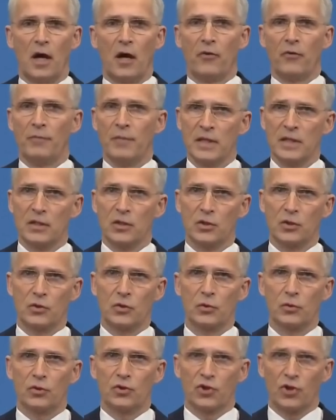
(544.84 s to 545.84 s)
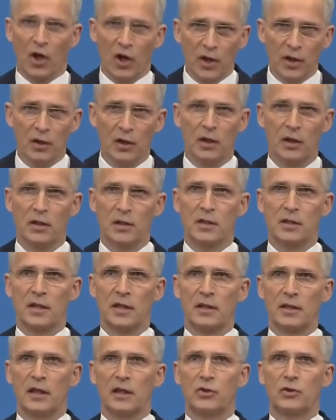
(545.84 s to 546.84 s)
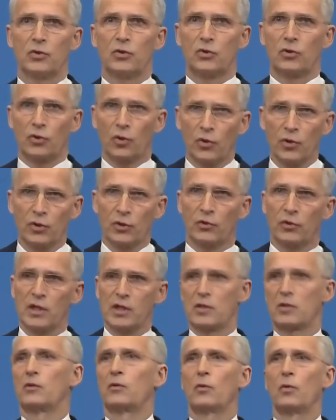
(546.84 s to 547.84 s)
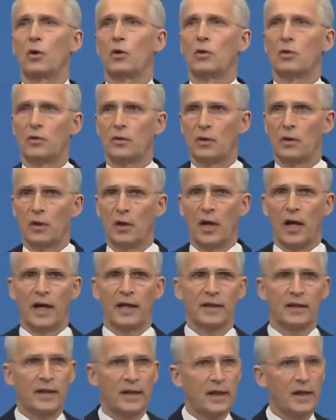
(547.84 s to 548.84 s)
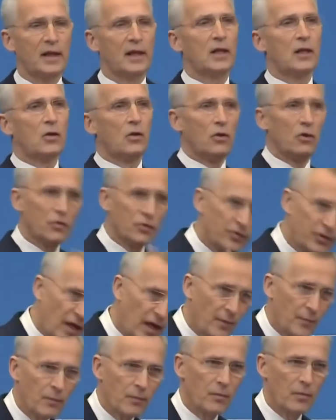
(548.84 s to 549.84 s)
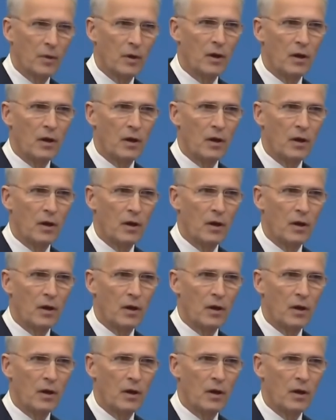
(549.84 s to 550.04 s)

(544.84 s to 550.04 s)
our message to China is that they should join the rest of the world and clearly condemn